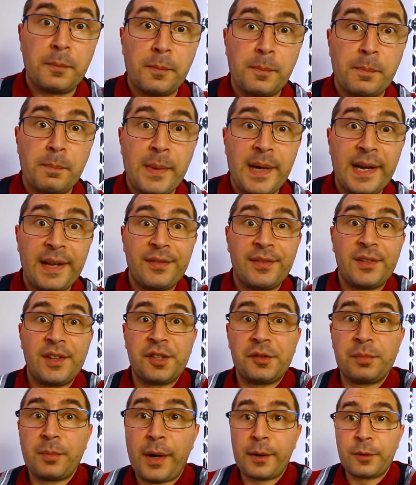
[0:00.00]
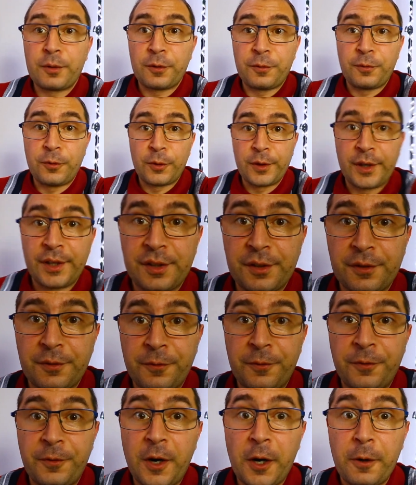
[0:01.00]
Man, this microphone is
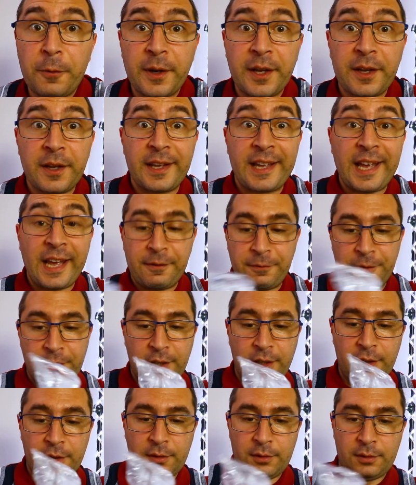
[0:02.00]
very heavy.